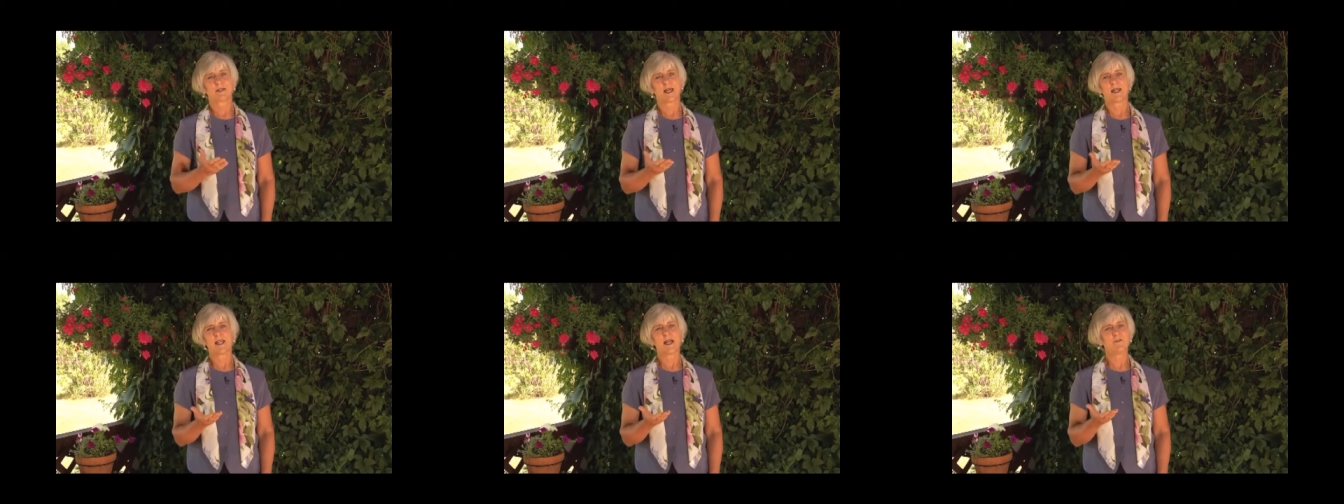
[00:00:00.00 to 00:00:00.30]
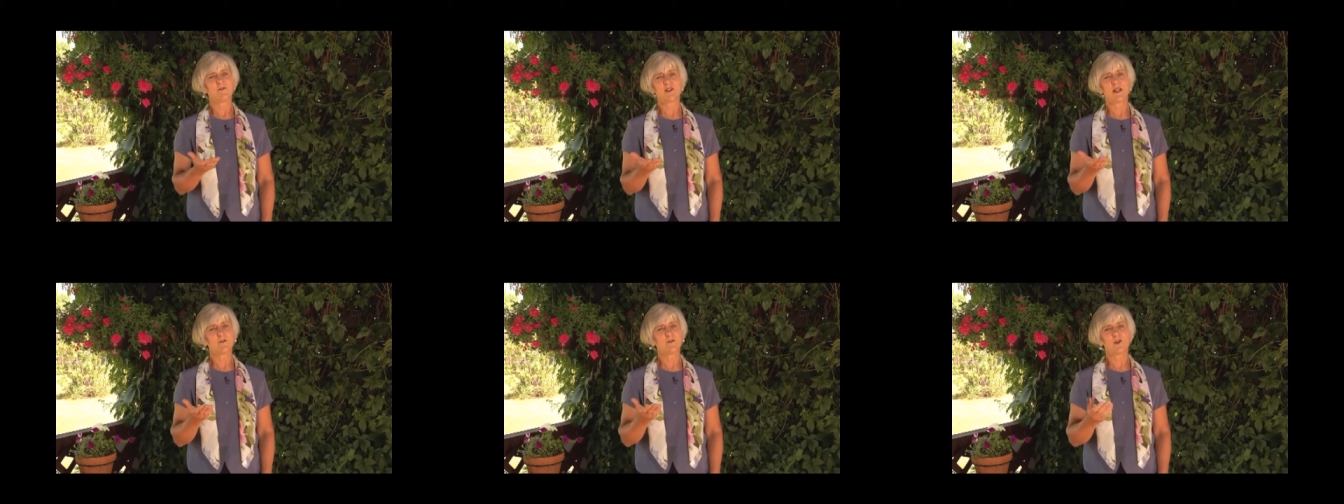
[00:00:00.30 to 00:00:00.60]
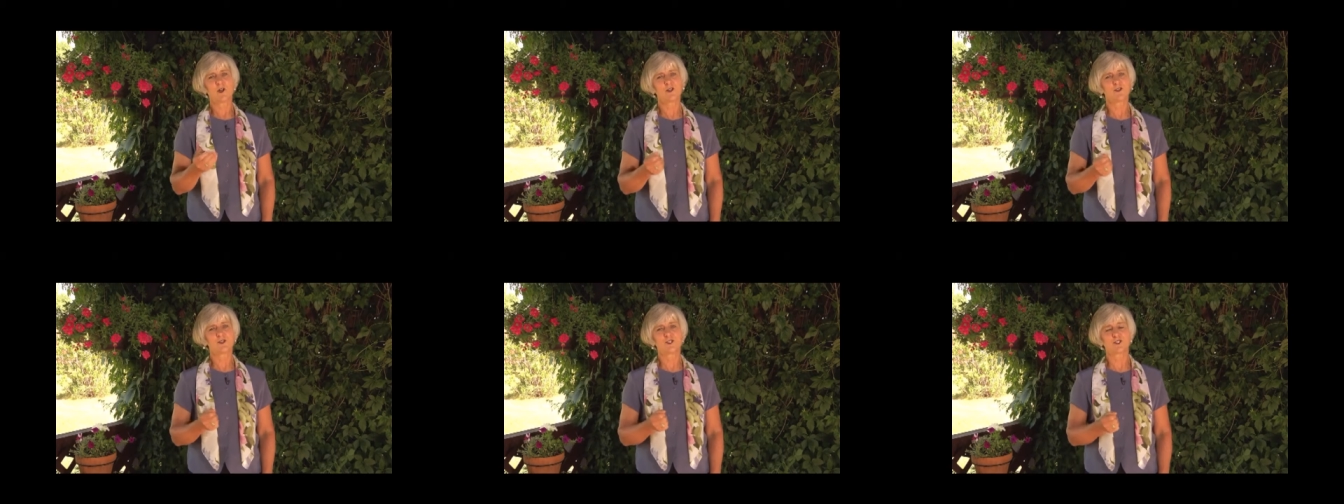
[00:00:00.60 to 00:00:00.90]
And I've
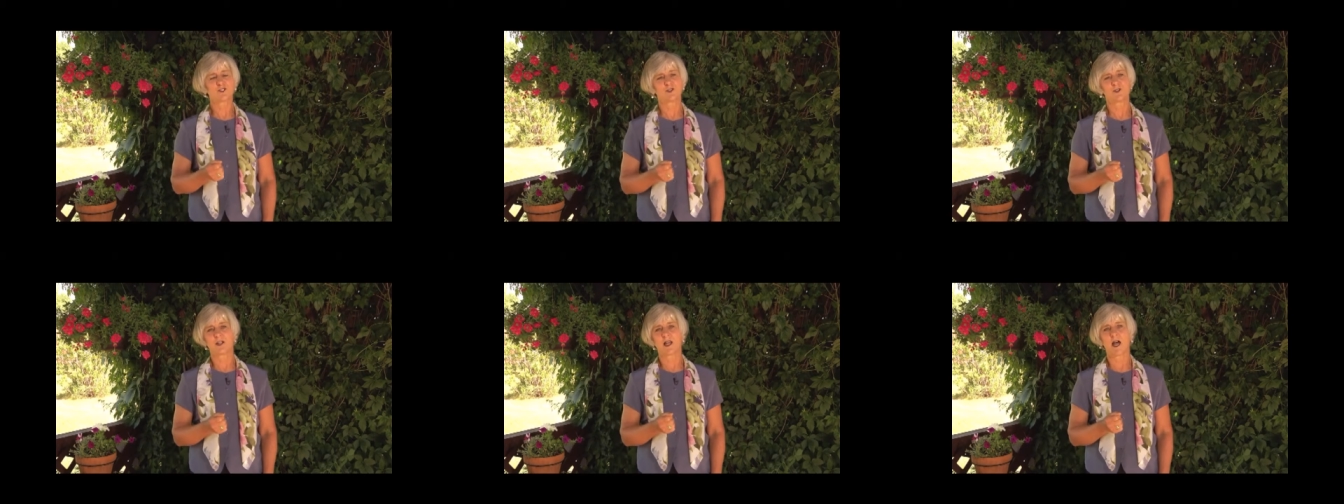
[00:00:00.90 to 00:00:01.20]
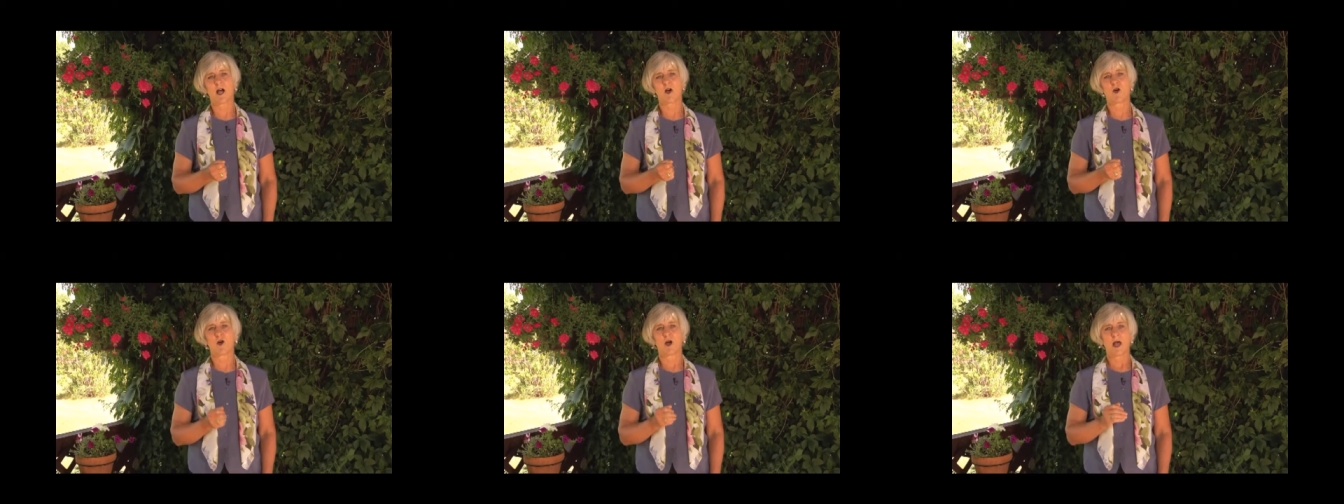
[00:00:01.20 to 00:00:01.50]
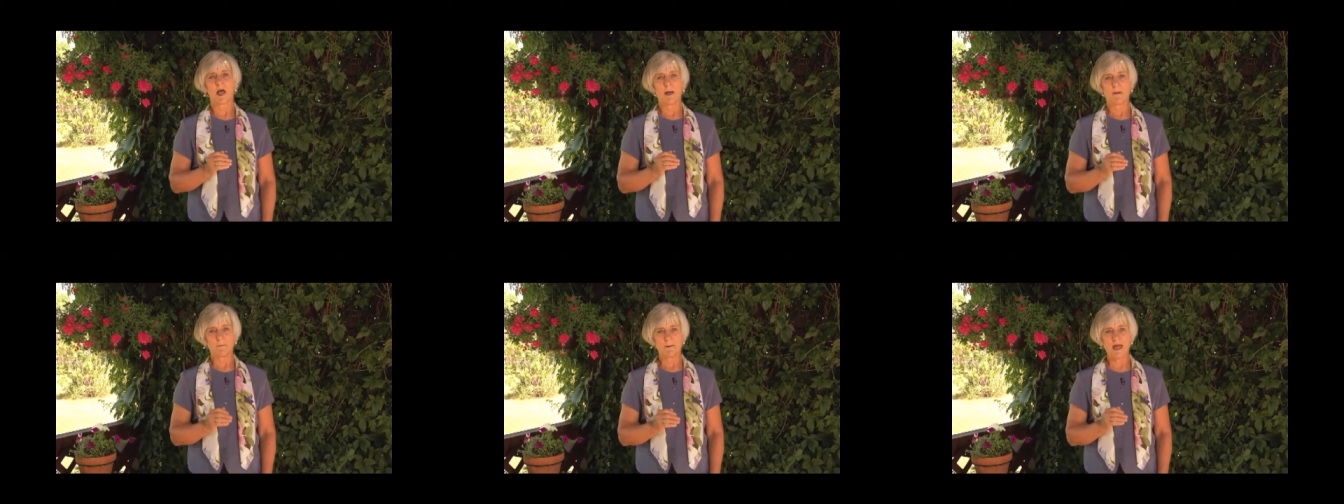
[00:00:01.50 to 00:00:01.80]
never understood how
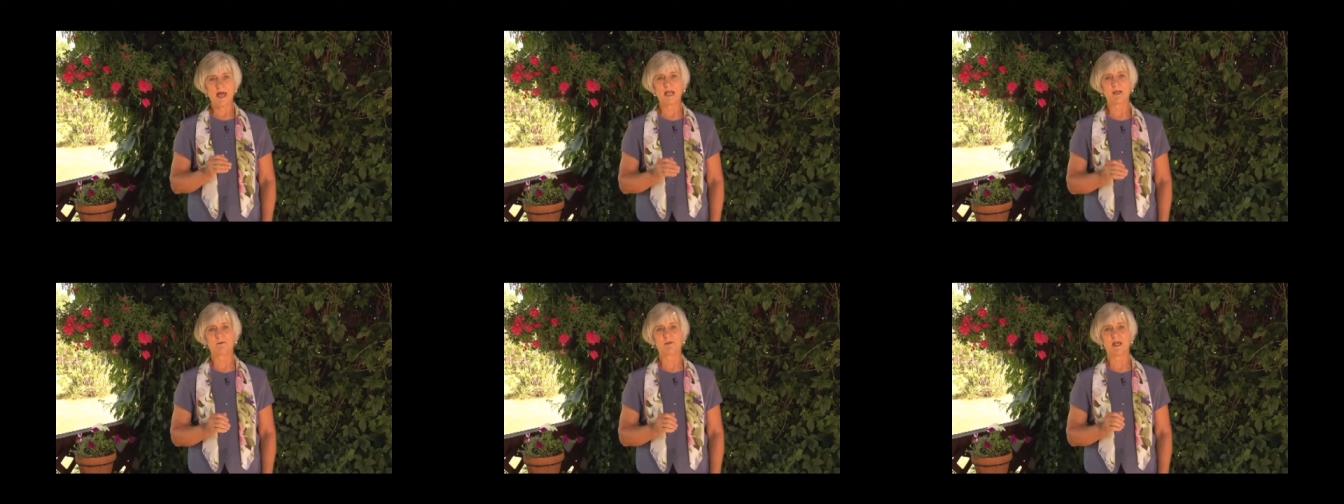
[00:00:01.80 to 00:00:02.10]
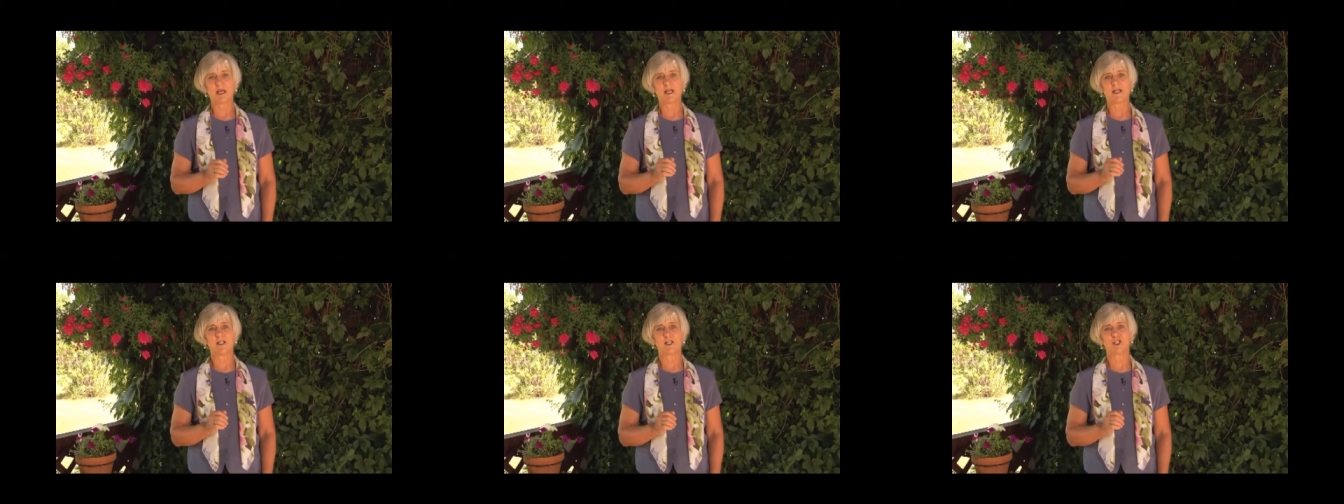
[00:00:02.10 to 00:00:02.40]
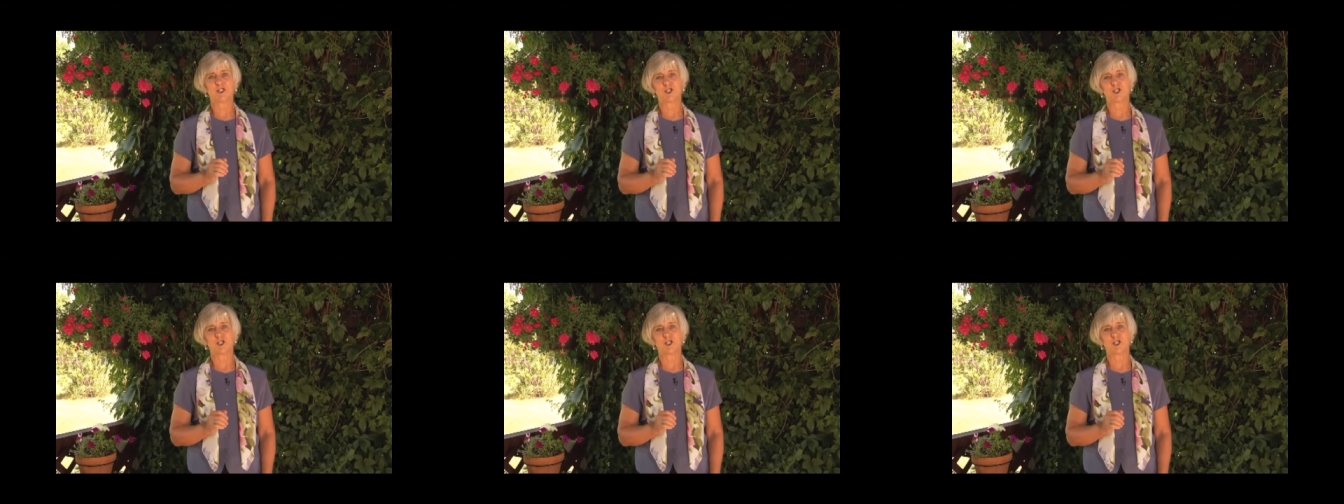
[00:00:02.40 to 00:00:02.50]
man made